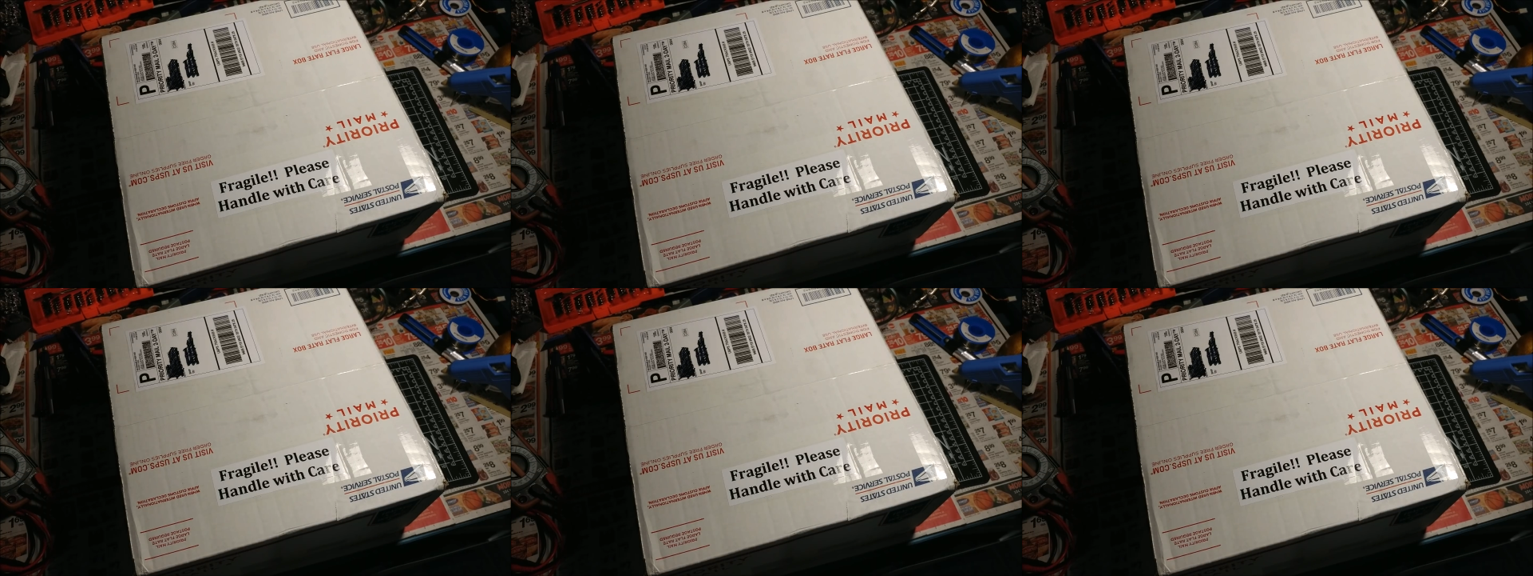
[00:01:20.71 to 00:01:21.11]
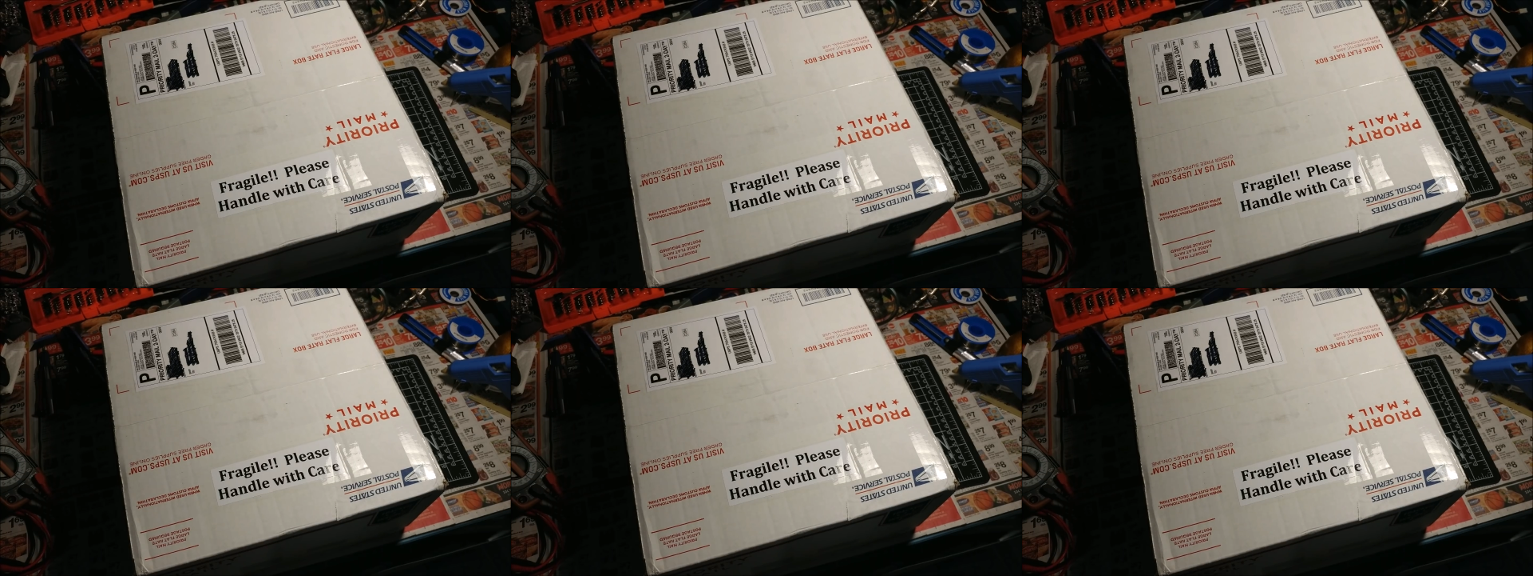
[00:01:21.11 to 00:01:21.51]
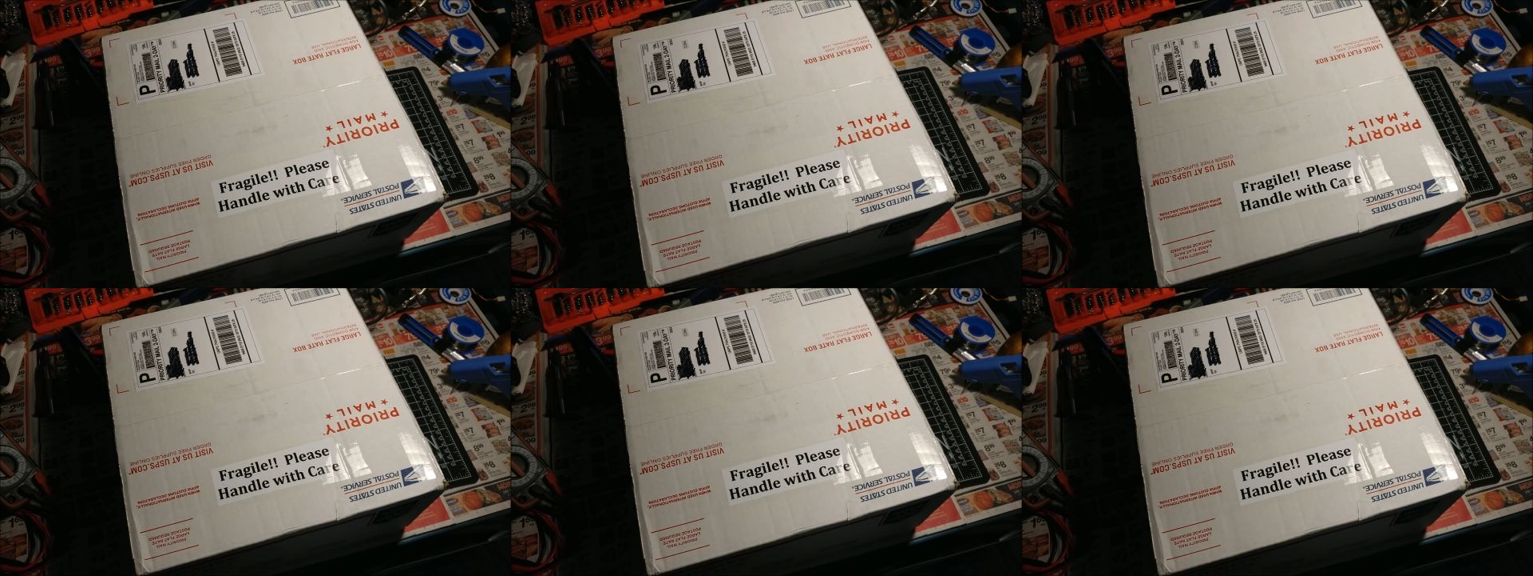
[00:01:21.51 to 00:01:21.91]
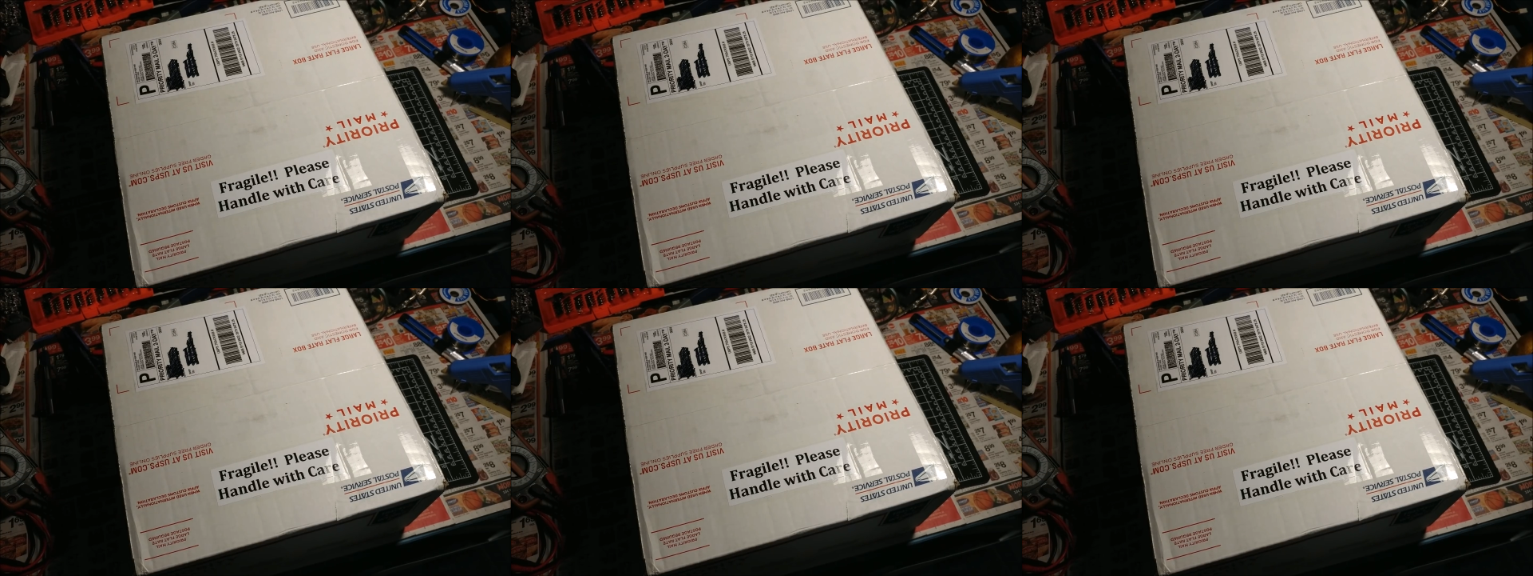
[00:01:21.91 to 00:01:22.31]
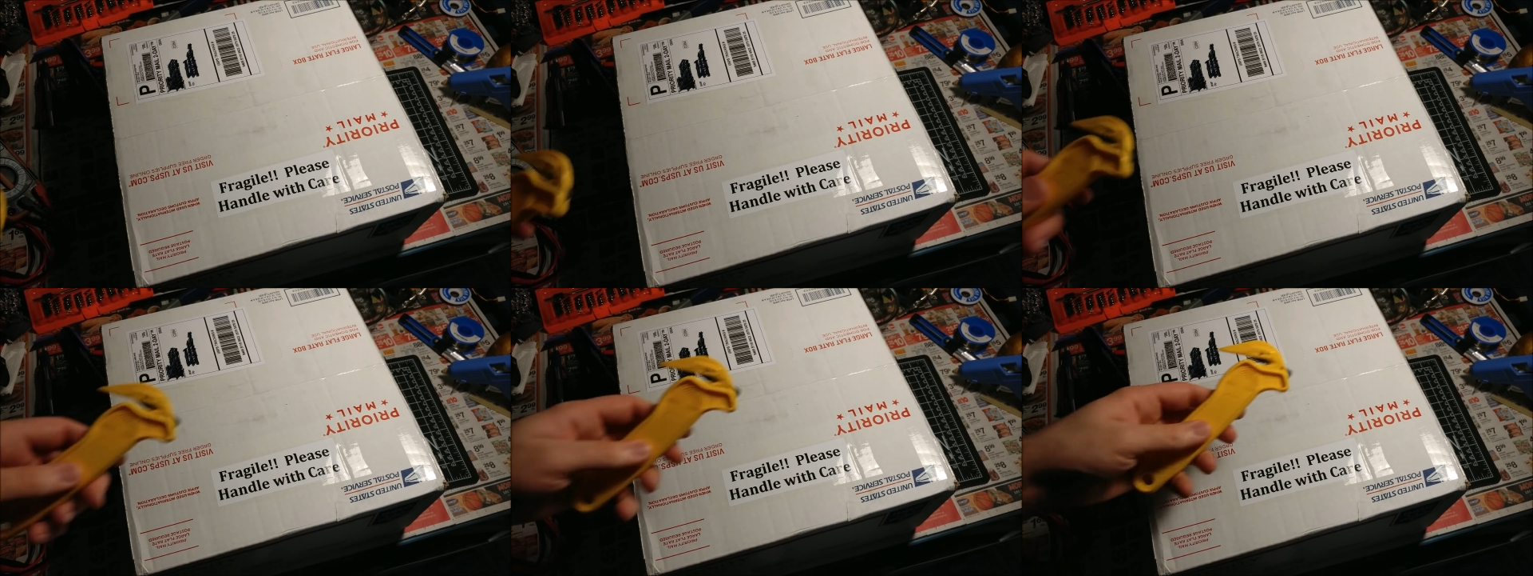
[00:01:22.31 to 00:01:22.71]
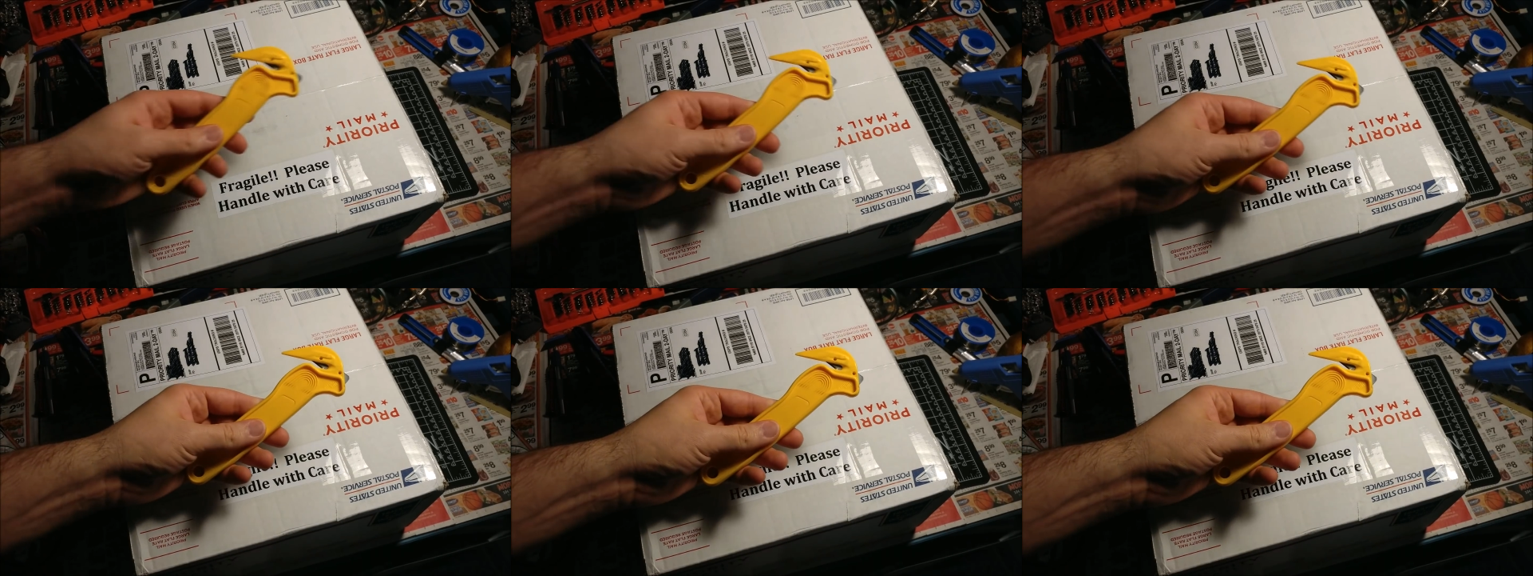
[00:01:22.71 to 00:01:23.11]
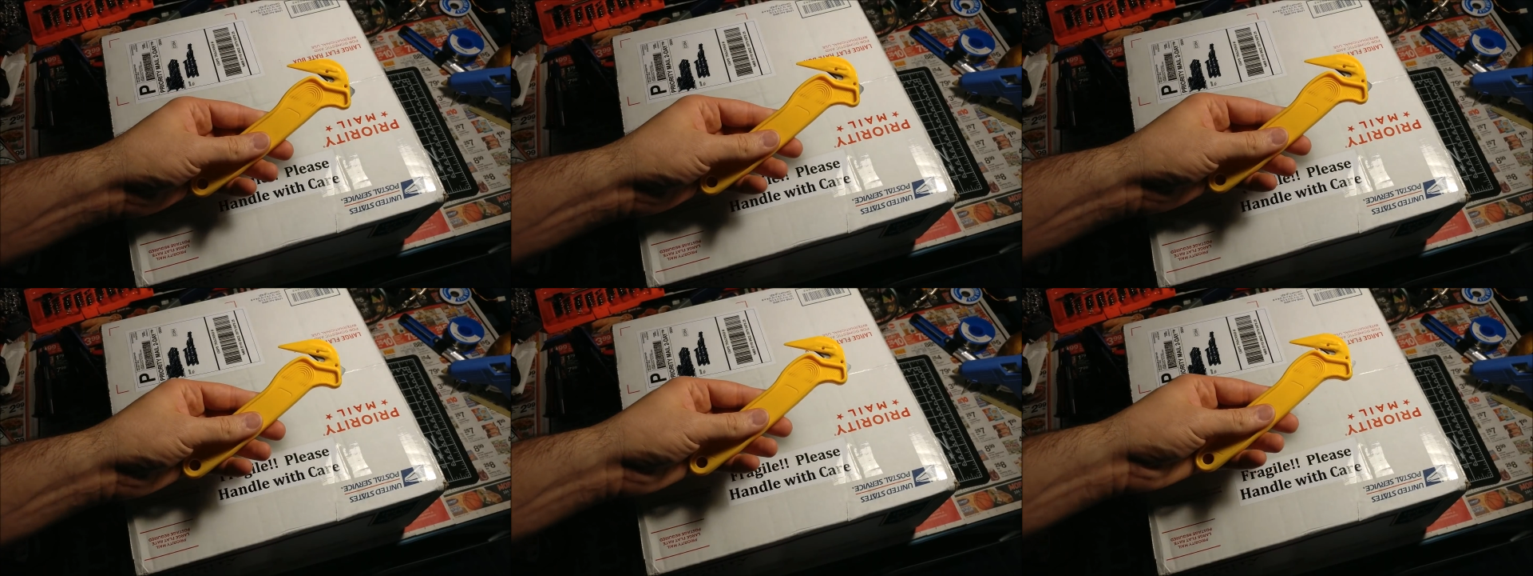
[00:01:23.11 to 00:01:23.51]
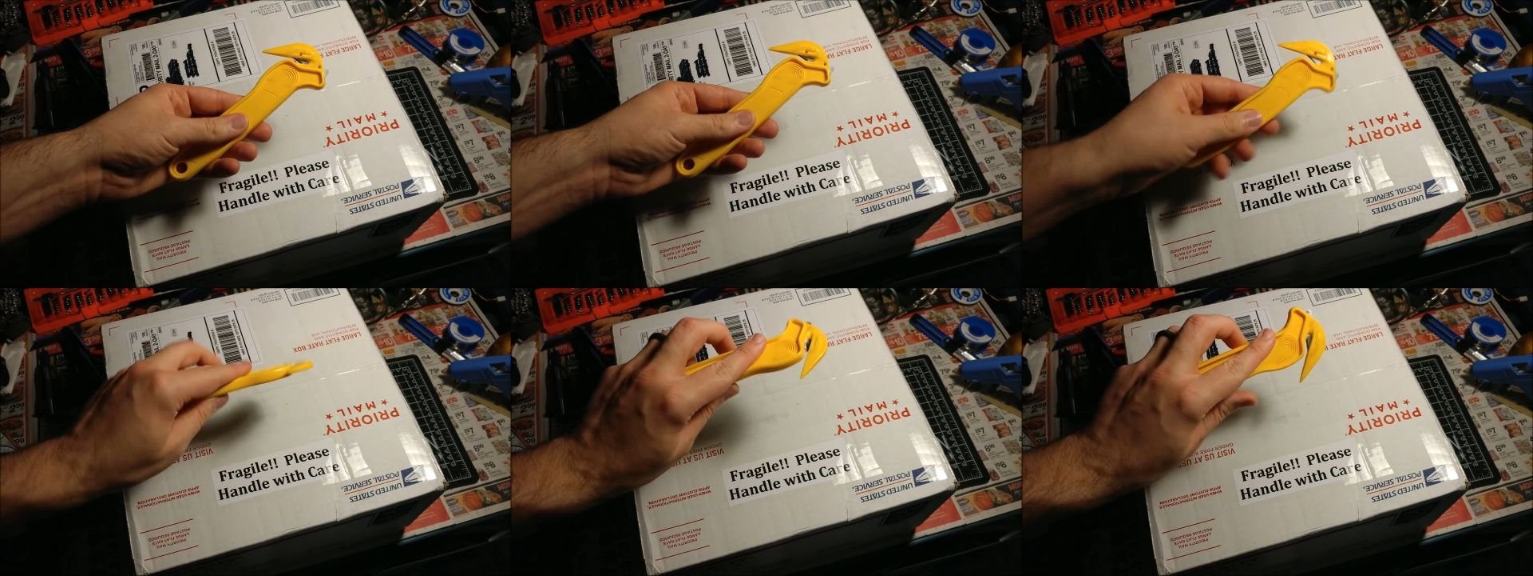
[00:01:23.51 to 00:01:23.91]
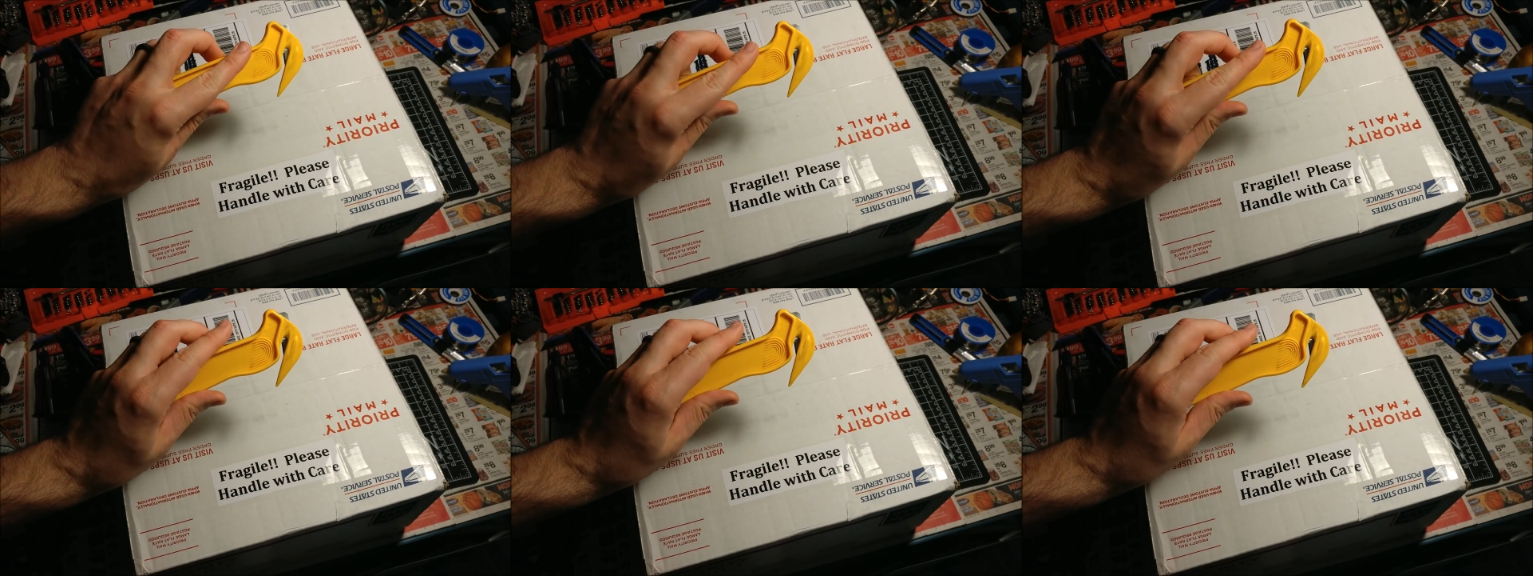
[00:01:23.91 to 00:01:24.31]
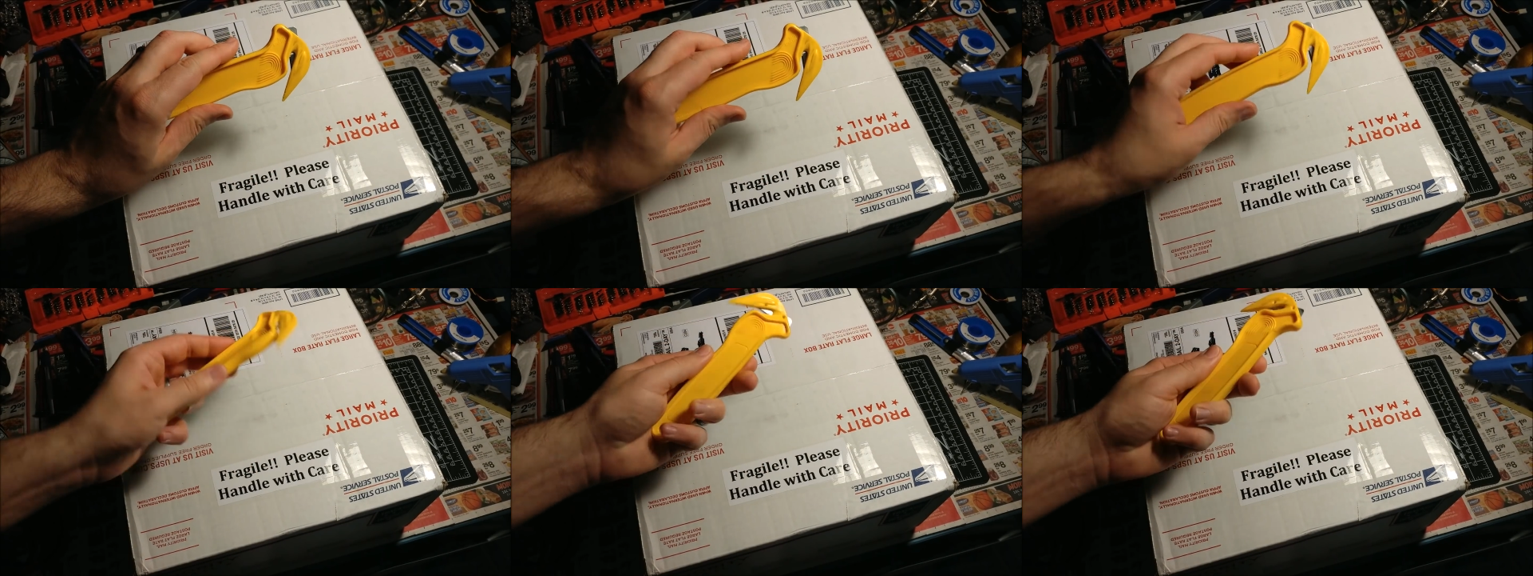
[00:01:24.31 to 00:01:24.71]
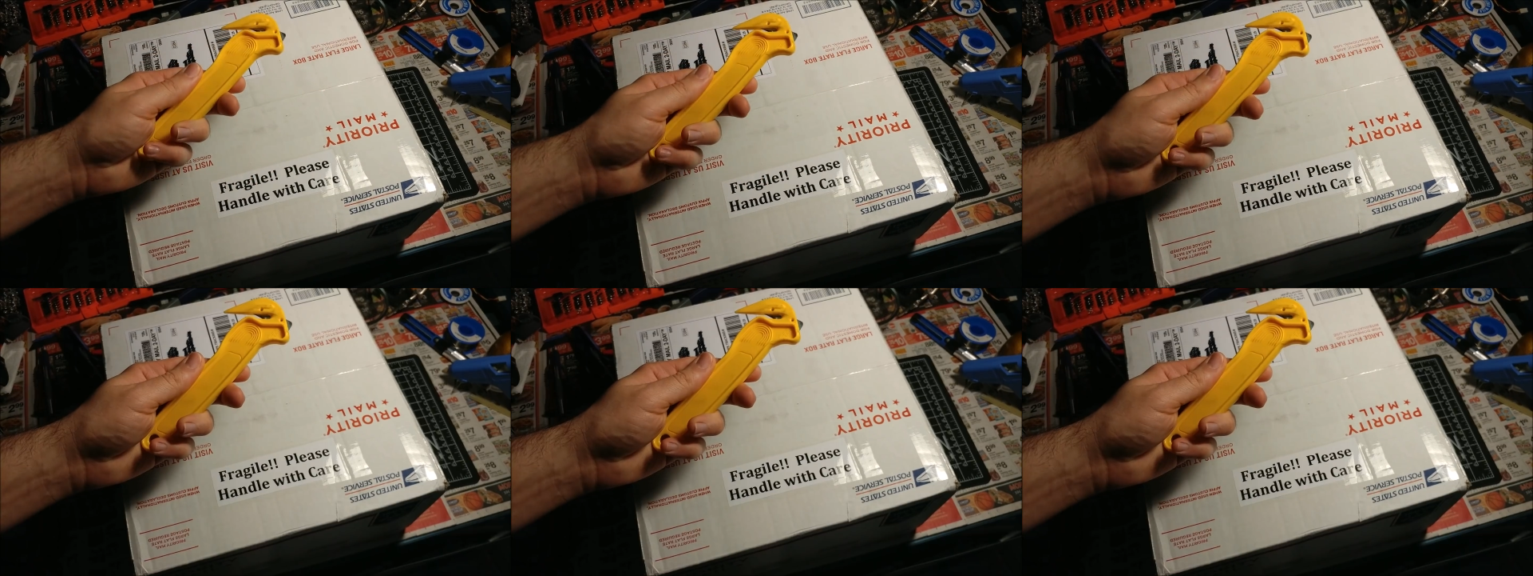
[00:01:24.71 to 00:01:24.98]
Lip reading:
No face is visible, so there are no lips to read.